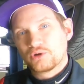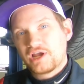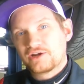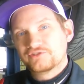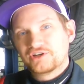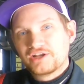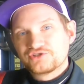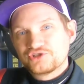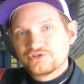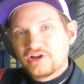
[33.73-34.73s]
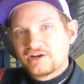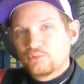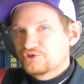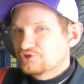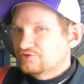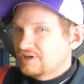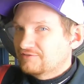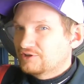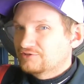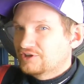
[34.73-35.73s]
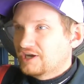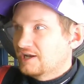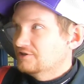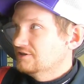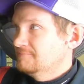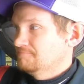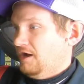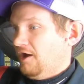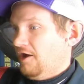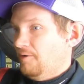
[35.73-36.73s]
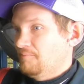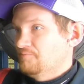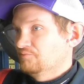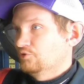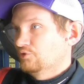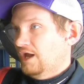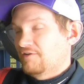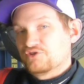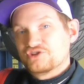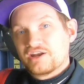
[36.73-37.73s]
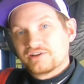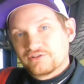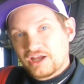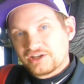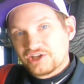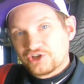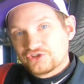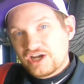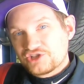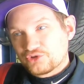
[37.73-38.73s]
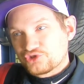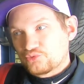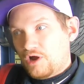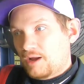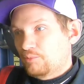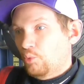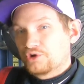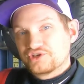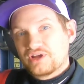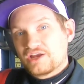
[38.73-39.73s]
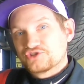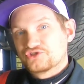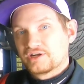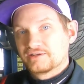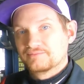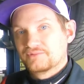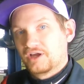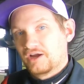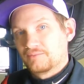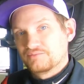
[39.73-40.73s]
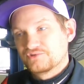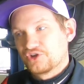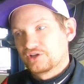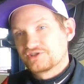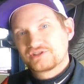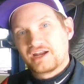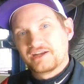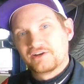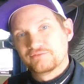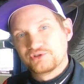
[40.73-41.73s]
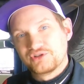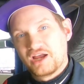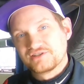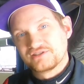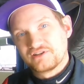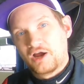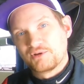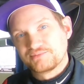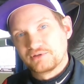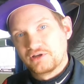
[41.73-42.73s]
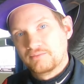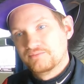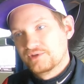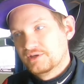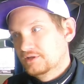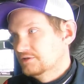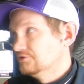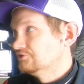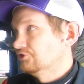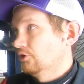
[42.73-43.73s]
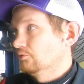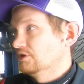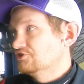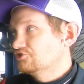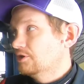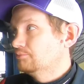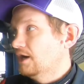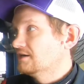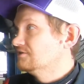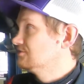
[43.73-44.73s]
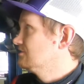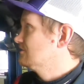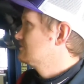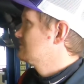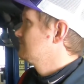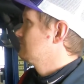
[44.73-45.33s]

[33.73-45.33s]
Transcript: What kind of rear ends are you running? What's your favorite rear end? Have you done a gear ratio swap? What are you guys running? So let's kind of hear from you guys in the comments below. So let's jump right into this.